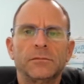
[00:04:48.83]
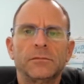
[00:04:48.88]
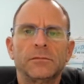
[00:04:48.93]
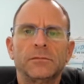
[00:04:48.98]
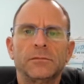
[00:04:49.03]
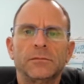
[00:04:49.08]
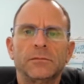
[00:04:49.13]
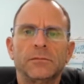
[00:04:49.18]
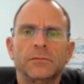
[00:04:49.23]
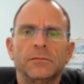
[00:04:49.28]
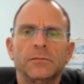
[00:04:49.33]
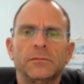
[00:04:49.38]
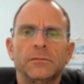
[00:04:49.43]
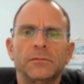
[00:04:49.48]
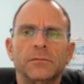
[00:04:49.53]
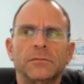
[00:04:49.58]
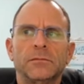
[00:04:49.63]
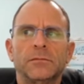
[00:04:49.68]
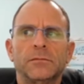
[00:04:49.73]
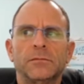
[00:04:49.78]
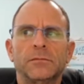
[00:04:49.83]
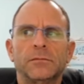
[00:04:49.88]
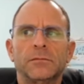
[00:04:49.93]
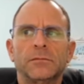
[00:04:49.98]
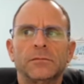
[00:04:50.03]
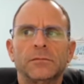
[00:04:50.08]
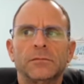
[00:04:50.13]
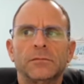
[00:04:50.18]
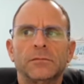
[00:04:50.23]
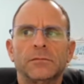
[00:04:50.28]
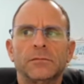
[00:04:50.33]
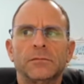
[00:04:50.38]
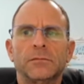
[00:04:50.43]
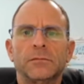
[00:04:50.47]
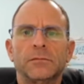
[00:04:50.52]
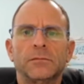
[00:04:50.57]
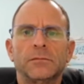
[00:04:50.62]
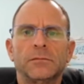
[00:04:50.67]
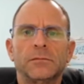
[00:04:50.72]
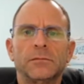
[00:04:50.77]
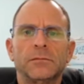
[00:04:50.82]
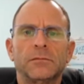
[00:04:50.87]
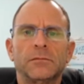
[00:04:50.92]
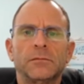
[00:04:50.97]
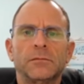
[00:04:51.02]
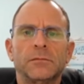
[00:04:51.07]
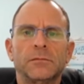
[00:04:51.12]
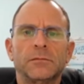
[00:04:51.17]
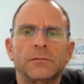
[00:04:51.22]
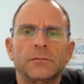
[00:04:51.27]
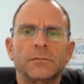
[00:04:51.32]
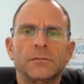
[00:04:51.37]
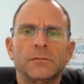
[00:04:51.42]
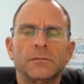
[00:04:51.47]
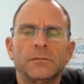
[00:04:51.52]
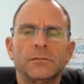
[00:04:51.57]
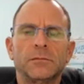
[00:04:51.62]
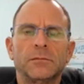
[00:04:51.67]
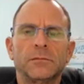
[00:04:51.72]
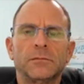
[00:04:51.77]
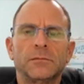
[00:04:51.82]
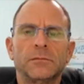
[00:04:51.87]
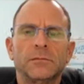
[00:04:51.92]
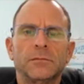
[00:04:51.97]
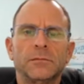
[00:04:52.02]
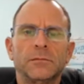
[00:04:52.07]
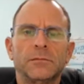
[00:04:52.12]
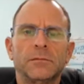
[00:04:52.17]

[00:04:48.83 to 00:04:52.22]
This person isn't speaking.